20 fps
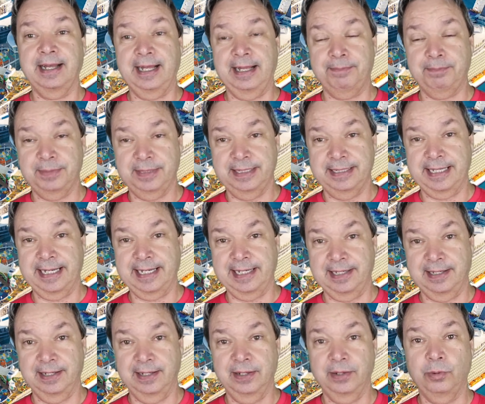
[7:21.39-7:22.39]
up to
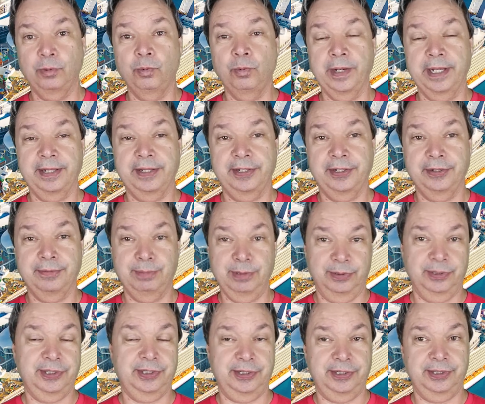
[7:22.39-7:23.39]
date with your
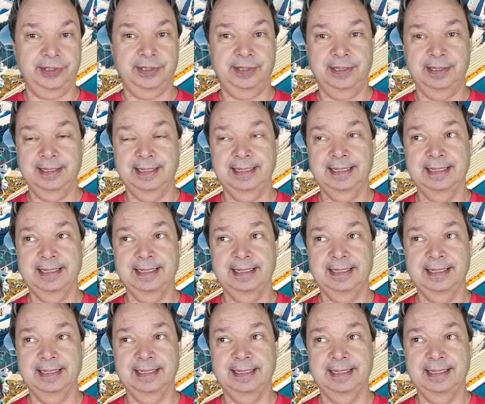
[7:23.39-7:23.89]
boosters.